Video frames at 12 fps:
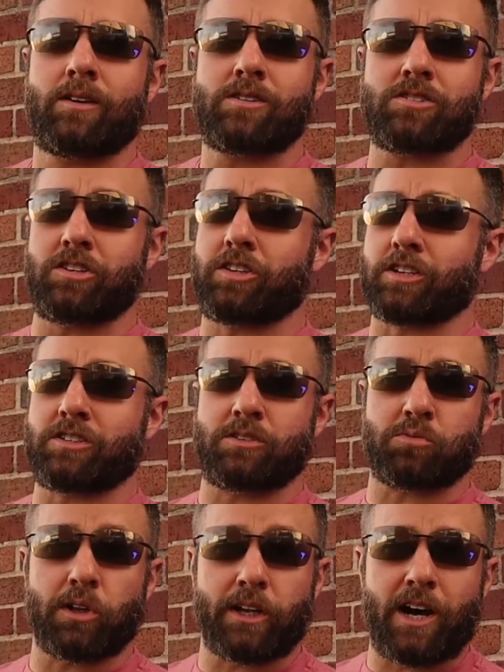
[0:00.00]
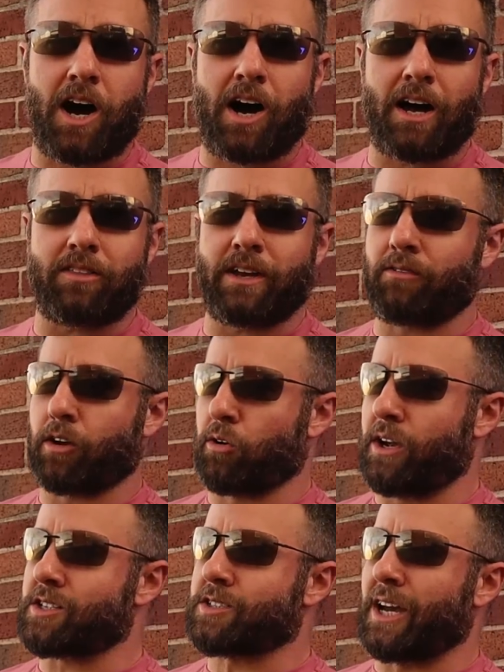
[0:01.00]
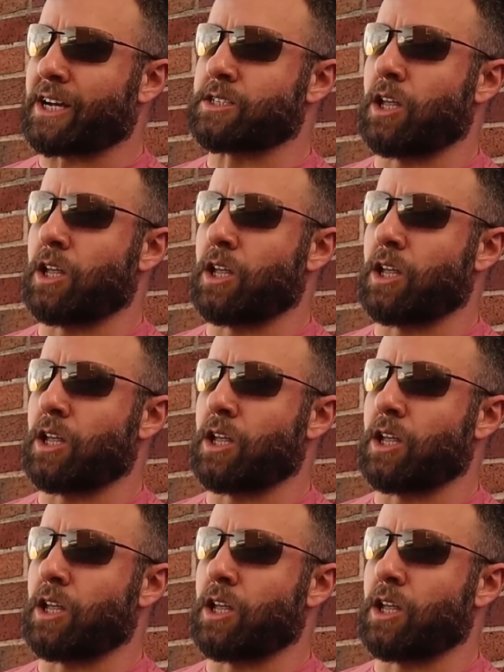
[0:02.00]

She thinks he's really hot. They have a great sex